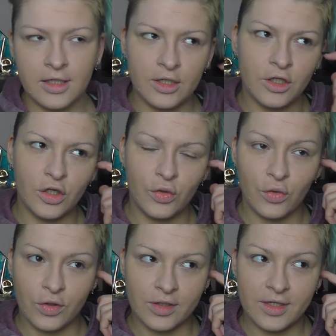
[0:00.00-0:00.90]
in
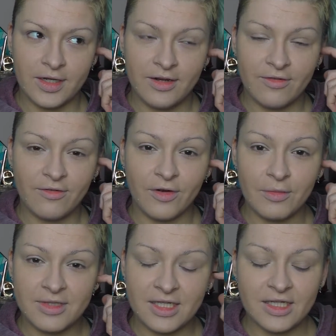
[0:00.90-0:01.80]
your
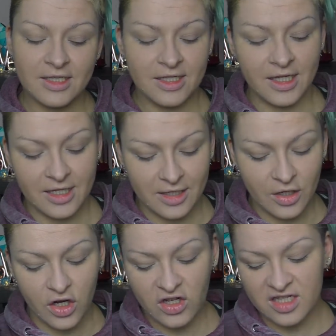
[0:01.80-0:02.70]
pharmacies it
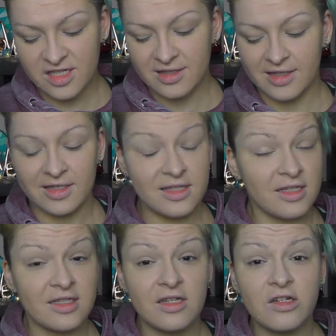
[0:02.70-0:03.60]
costs like
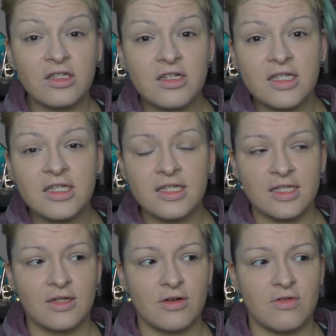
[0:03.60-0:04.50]
$6,
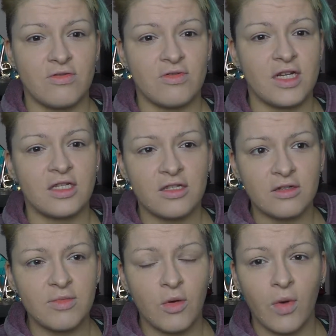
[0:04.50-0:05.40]
so it
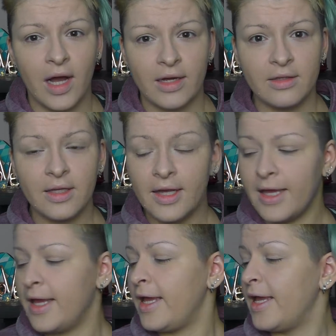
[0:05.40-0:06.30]
took me a while,
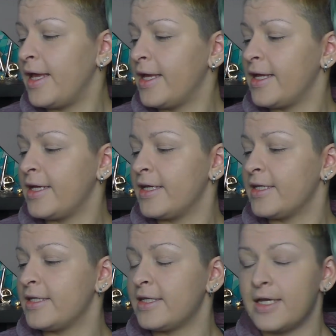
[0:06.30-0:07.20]

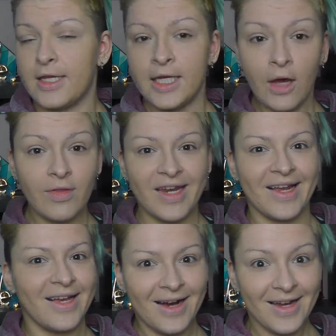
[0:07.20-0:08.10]
and now that
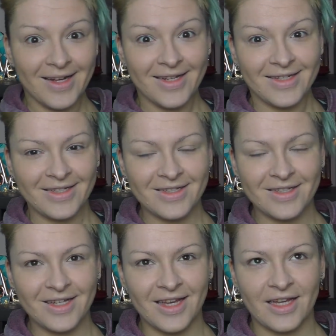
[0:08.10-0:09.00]
I got it,
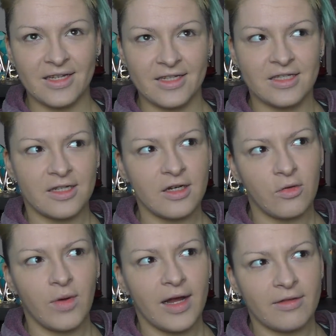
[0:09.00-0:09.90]
and it took
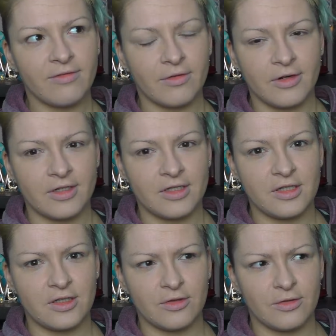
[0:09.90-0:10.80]
a while for it
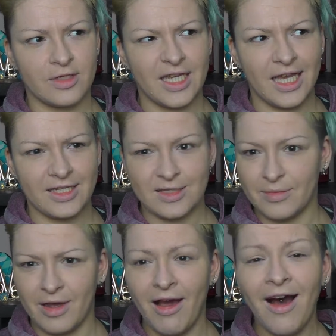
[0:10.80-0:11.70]
to get to
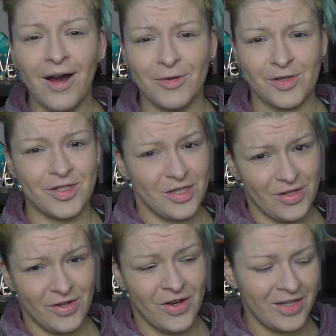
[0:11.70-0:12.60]
my house
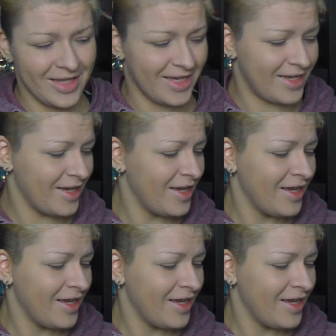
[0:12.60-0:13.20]
too, like